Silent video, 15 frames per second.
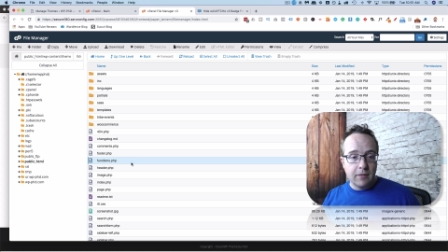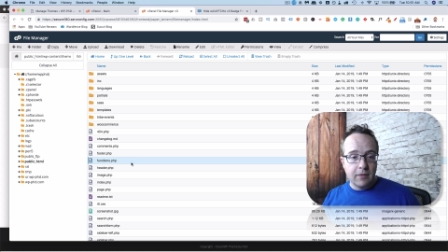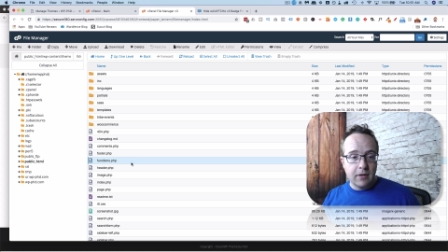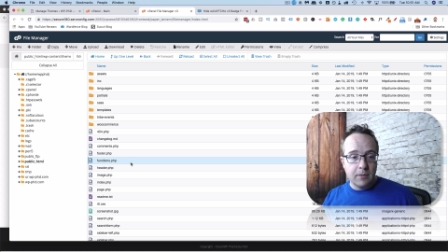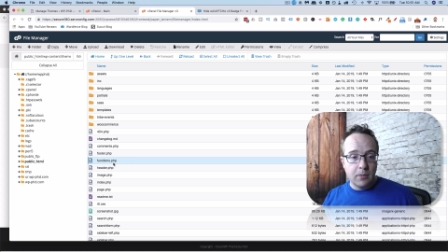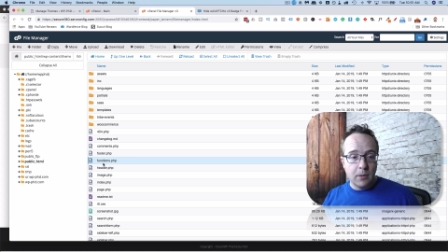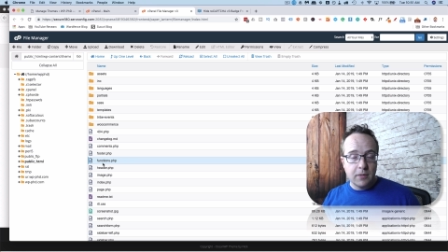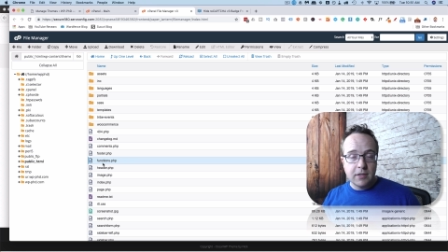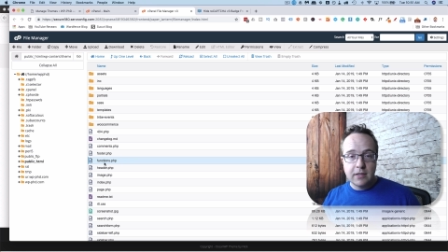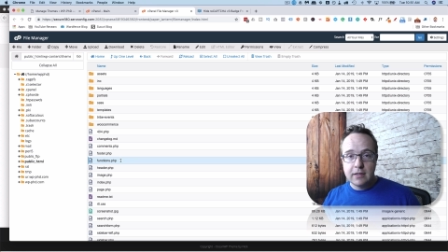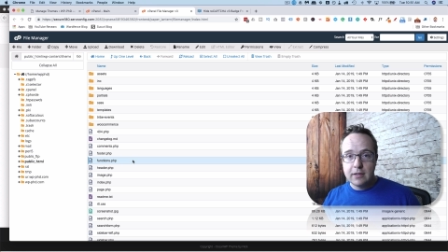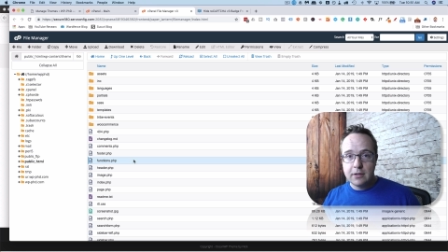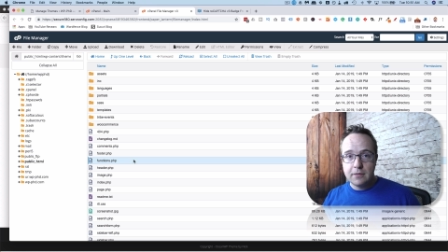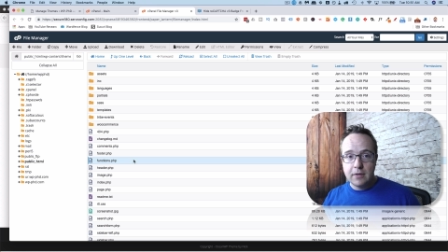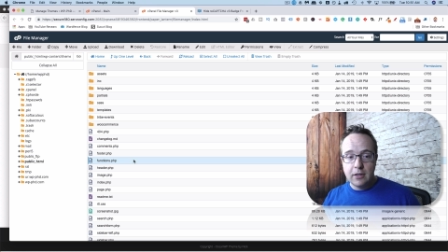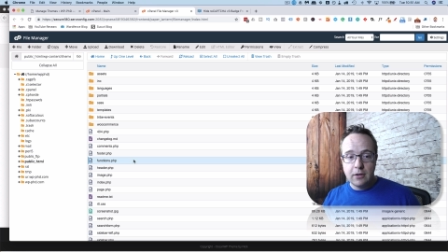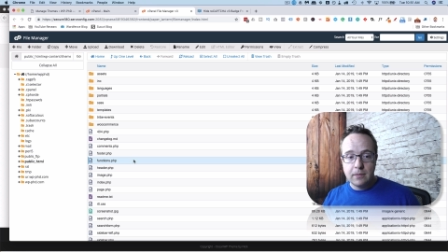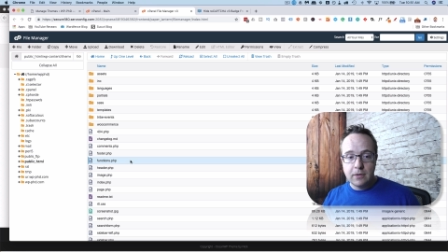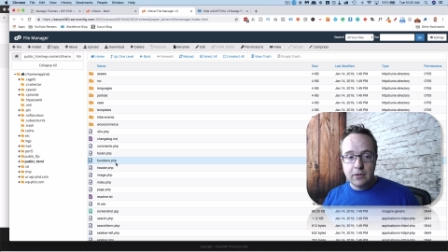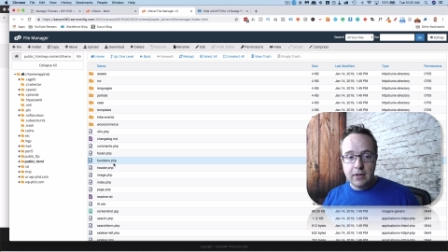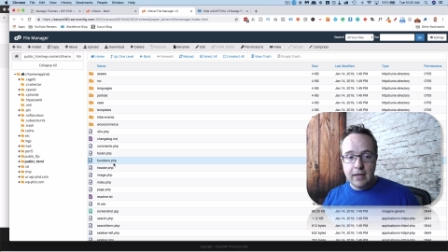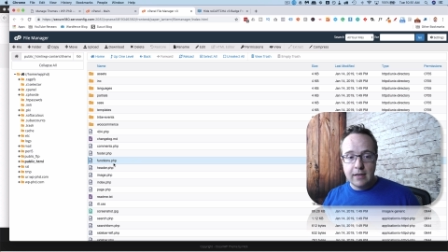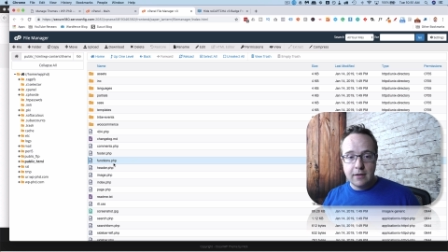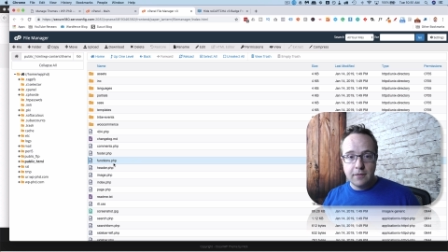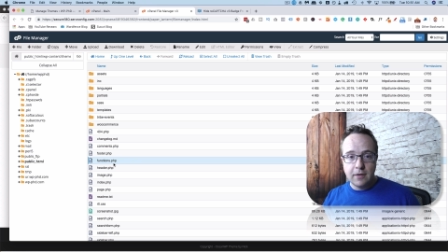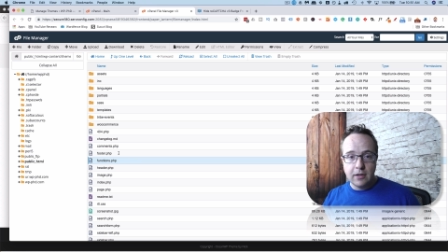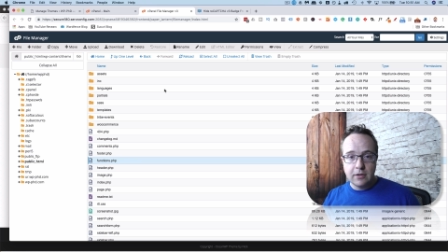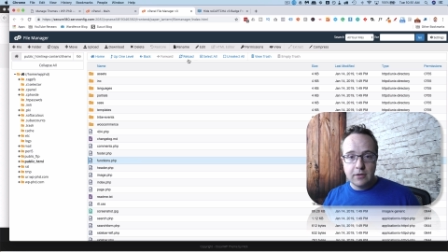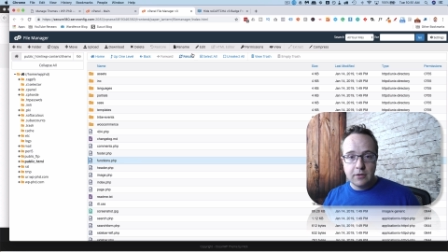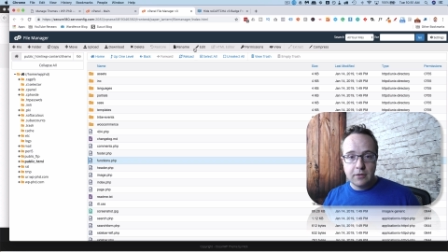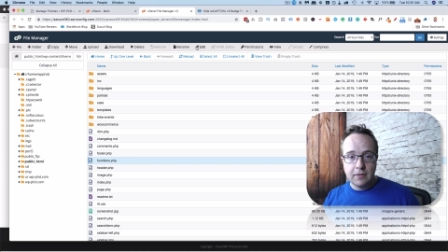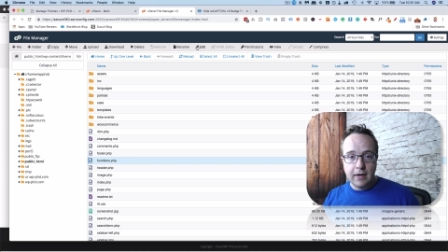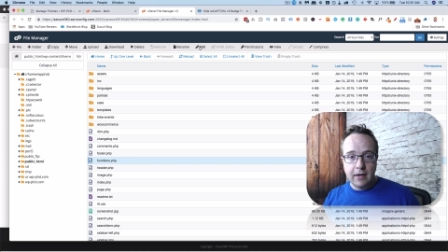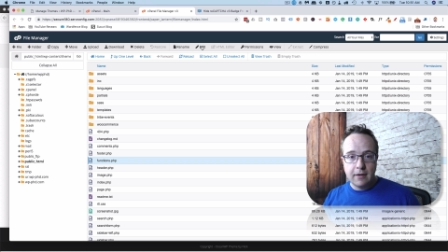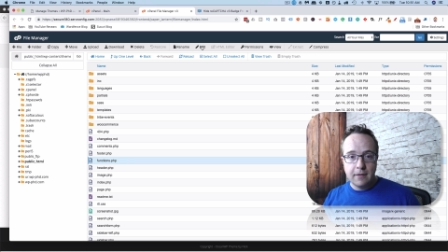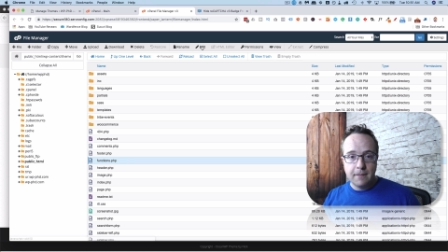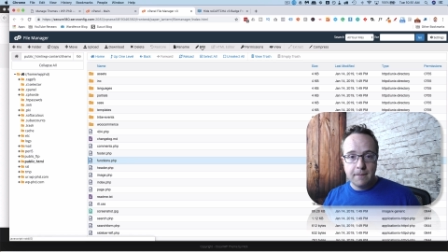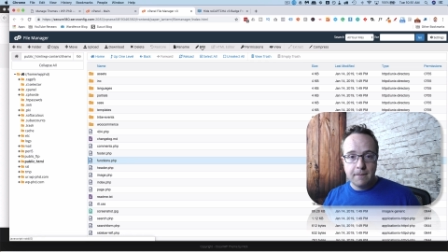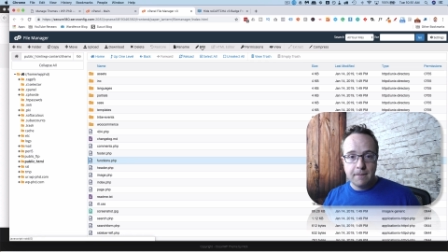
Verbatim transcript: for the purposes of this video, I'm just going to edit the functions file.